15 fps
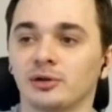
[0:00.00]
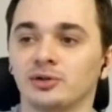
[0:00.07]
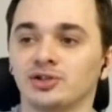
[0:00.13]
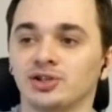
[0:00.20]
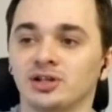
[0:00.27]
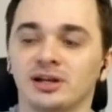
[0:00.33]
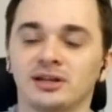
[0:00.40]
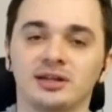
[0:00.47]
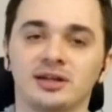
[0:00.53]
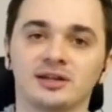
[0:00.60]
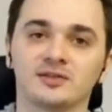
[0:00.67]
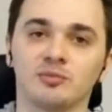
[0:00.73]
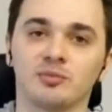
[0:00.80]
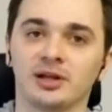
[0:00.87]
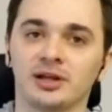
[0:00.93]
you
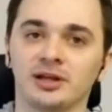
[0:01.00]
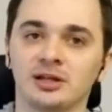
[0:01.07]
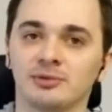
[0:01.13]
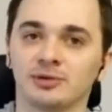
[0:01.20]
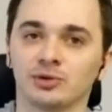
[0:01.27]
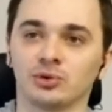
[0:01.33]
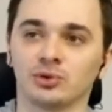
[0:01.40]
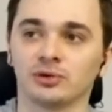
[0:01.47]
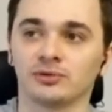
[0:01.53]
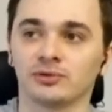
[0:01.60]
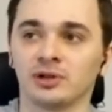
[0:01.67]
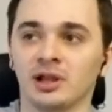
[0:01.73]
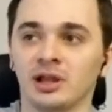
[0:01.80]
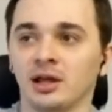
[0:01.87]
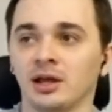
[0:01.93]
actually
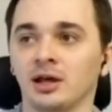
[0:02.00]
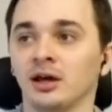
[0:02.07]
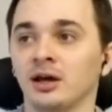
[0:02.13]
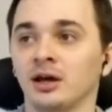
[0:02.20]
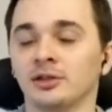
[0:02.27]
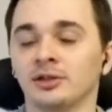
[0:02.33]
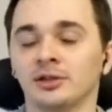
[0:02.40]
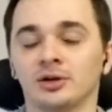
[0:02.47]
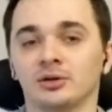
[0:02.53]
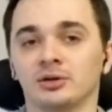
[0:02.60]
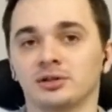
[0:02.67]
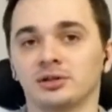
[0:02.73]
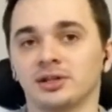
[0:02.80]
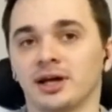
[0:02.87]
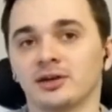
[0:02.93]
see how
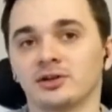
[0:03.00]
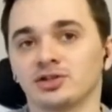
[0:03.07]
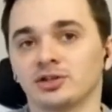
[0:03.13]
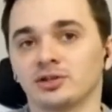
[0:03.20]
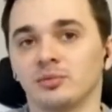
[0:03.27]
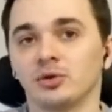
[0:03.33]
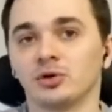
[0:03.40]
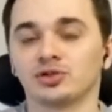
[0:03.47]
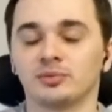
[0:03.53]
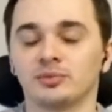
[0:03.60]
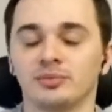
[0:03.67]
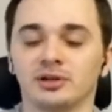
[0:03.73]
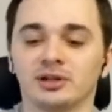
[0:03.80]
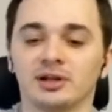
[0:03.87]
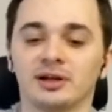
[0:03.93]
you can
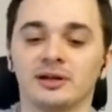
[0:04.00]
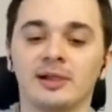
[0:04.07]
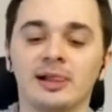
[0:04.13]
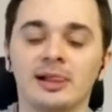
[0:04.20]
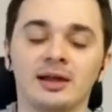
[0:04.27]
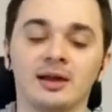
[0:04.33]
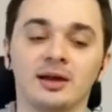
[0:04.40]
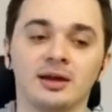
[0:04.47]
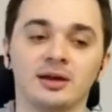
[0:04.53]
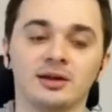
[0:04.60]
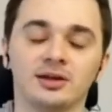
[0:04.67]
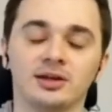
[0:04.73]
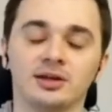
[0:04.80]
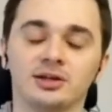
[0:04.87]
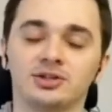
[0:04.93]
switch between the
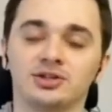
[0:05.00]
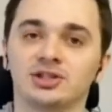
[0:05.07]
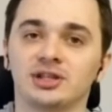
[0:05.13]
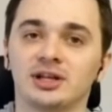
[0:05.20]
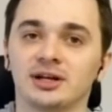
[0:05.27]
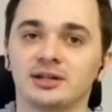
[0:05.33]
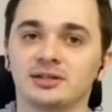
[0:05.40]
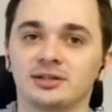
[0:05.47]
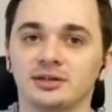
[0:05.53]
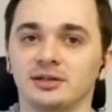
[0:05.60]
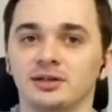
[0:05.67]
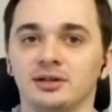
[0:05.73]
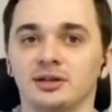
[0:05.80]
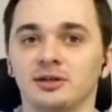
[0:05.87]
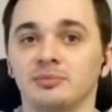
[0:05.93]
threads, for example.
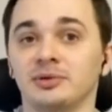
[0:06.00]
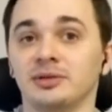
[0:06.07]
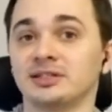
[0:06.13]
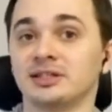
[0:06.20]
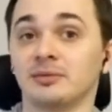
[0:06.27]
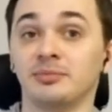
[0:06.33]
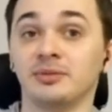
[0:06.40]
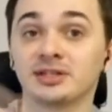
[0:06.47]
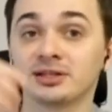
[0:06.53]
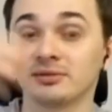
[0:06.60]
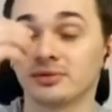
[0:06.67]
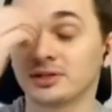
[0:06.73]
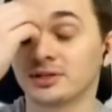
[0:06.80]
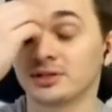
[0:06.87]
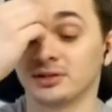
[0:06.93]

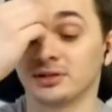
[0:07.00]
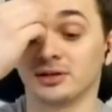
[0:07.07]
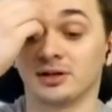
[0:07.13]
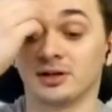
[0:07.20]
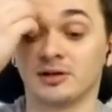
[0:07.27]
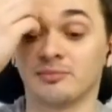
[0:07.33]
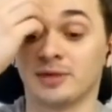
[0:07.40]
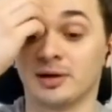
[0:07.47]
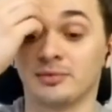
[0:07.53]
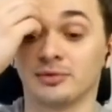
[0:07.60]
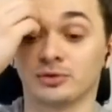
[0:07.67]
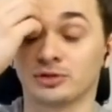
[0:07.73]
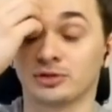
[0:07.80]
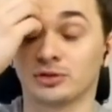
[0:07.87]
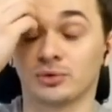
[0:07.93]
And
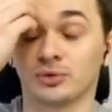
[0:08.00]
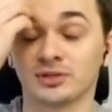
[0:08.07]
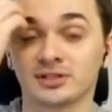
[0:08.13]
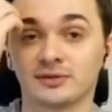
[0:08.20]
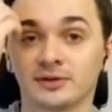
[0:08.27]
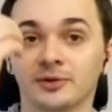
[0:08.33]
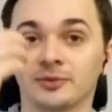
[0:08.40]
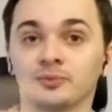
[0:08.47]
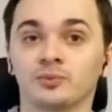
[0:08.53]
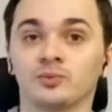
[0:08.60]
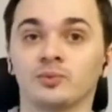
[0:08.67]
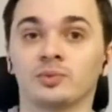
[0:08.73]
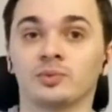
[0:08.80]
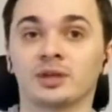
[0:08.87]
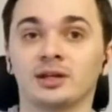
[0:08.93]
obviously, you can
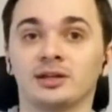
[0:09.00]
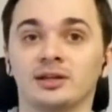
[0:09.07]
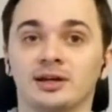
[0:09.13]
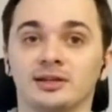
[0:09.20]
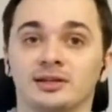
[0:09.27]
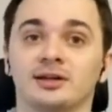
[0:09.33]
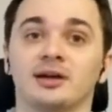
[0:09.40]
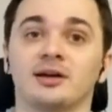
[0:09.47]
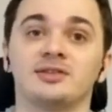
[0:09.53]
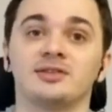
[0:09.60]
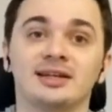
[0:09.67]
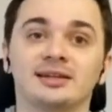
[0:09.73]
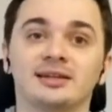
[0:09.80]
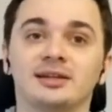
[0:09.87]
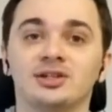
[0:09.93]
read and write the
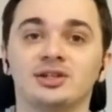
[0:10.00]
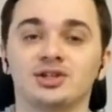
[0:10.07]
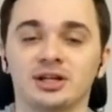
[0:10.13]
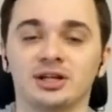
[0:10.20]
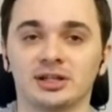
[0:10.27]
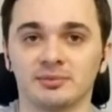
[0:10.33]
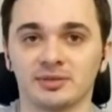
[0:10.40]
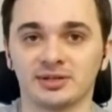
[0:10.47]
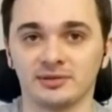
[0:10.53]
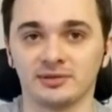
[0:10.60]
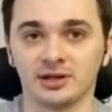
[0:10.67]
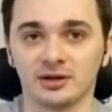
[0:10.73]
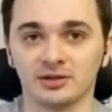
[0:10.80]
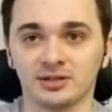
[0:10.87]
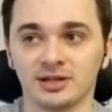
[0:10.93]
memory.
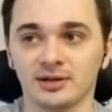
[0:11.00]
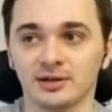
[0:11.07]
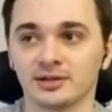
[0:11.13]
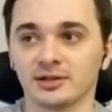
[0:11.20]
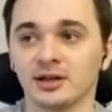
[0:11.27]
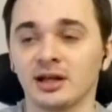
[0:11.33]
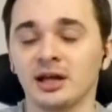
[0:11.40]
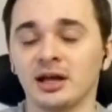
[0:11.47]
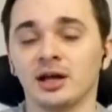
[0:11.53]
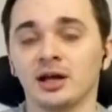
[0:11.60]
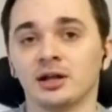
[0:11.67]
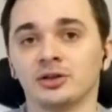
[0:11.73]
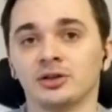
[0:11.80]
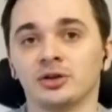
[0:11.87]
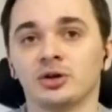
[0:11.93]
All debuggers
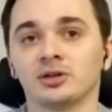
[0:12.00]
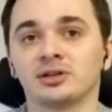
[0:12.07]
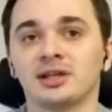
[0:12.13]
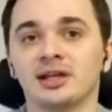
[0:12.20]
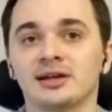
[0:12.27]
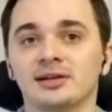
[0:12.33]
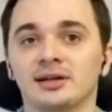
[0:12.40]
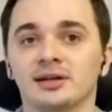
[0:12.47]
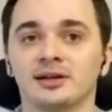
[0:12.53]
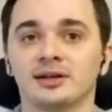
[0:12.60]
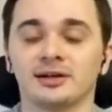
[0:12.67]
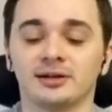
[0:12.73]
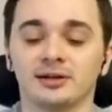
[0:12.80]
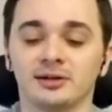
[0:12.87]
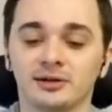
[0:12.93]
enable you to do that.